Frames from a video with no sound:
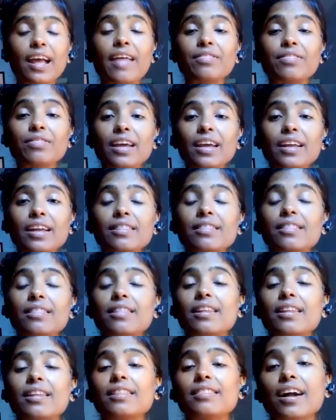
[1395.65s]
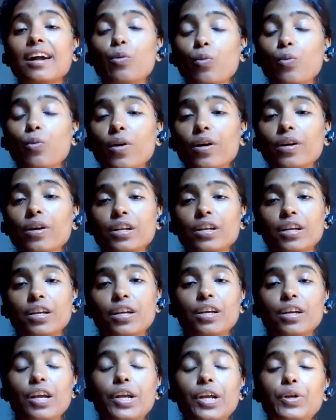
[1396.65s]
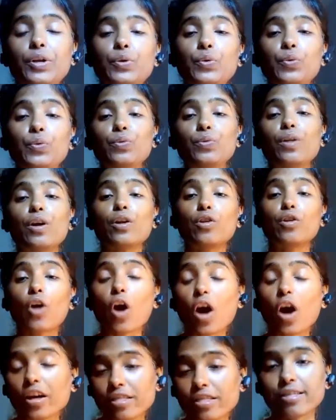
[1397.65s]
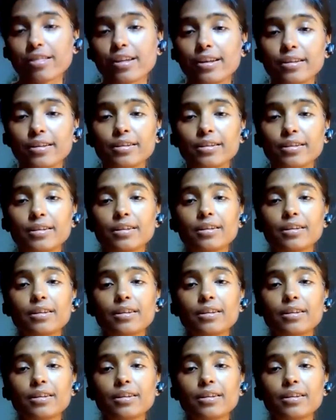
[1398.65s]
and then they convert into the toxin.